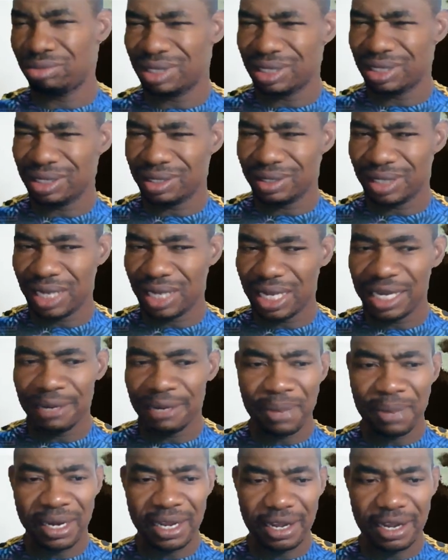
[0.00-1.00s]

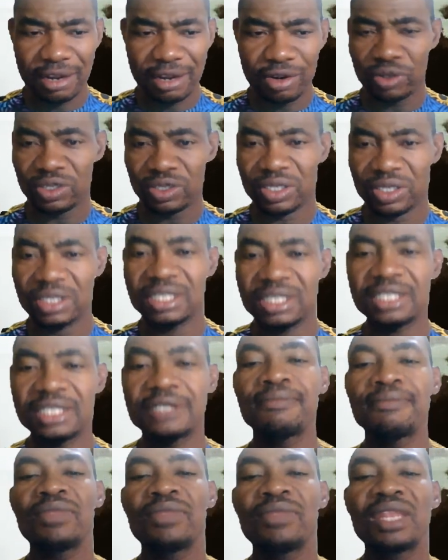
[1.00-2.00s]
independent clauses
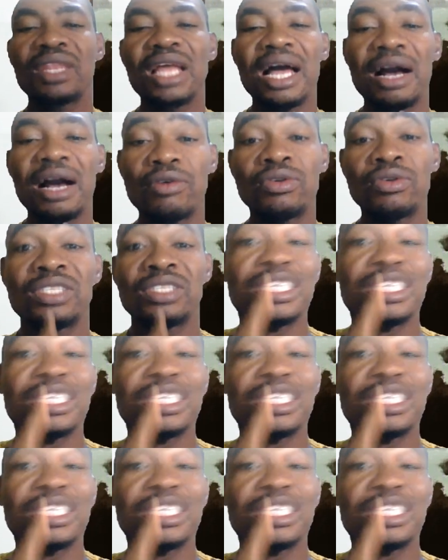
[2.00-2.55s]
and contains